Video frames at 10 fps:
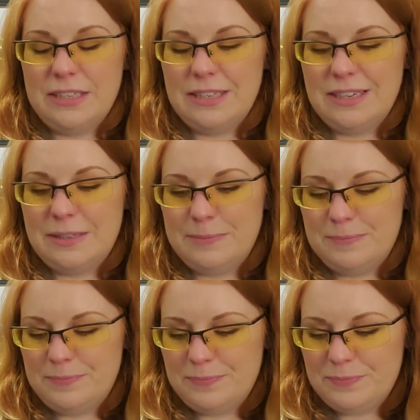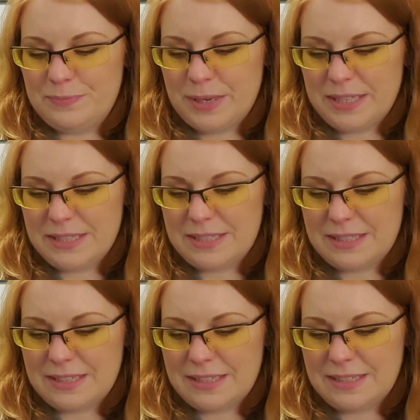Um, but
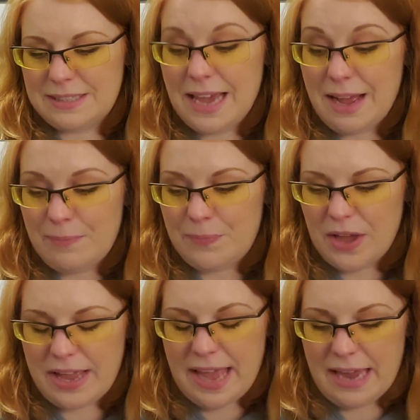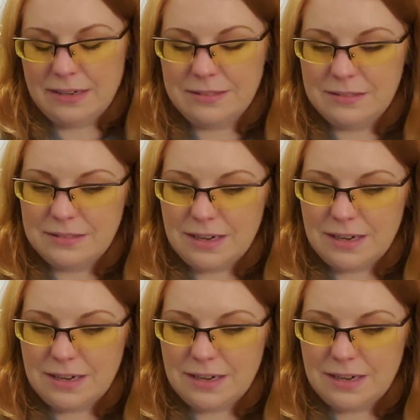uh, yeah, again,